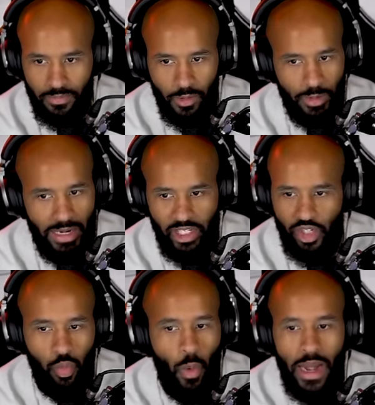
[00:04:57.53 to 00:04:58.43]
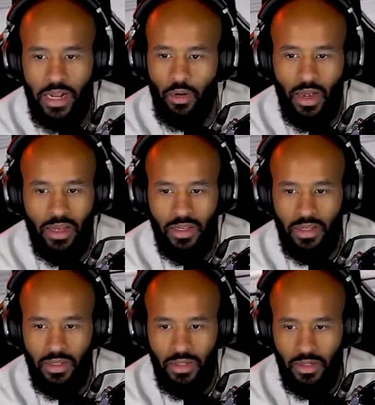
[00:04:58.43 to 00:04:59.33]
Right? Just waiting across.
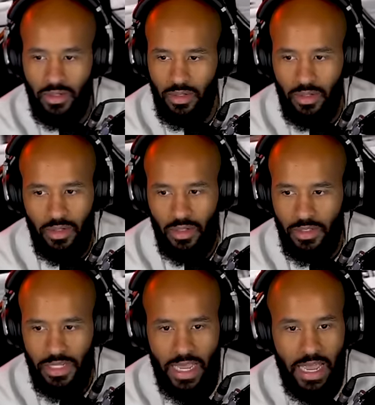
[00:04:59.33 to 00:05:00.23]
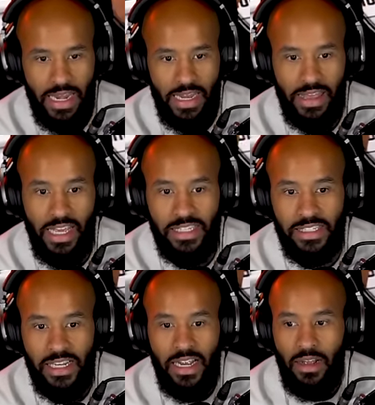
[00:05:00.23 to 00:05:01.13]
See, and this
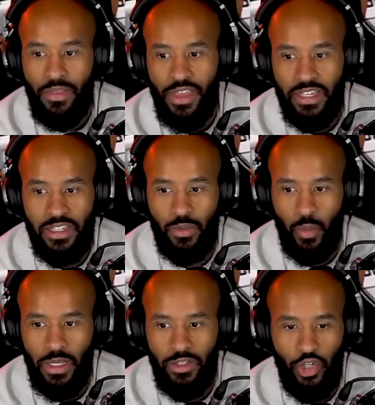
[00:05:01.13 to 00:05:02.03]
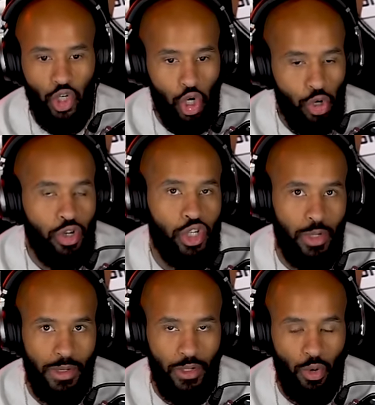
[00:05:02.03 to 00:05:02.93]
is what Takeru
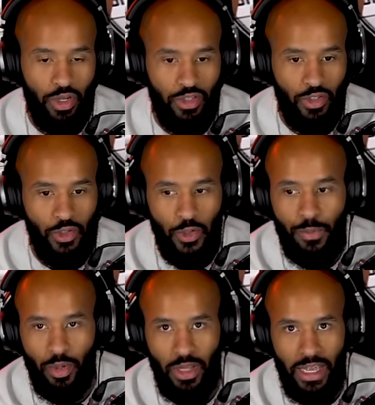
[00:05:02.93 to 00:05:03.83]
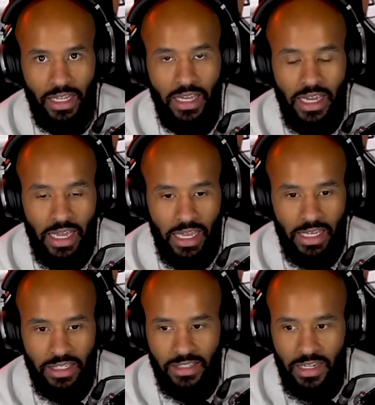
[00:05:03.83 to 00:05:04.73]
should be doing to Superlek,
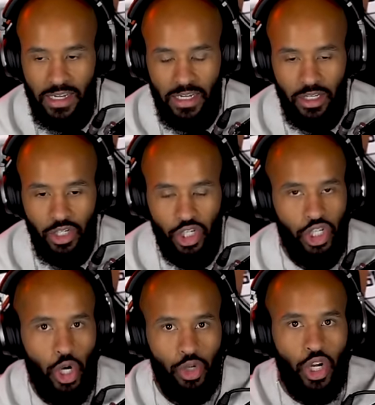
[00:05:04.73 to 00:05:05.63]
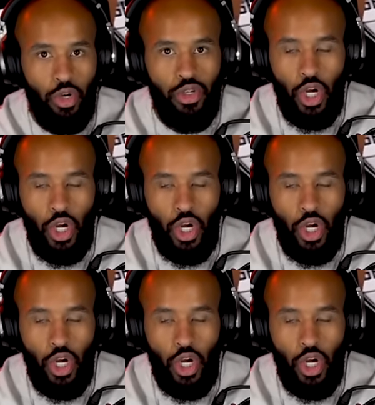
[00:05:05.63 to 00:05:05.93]
is show,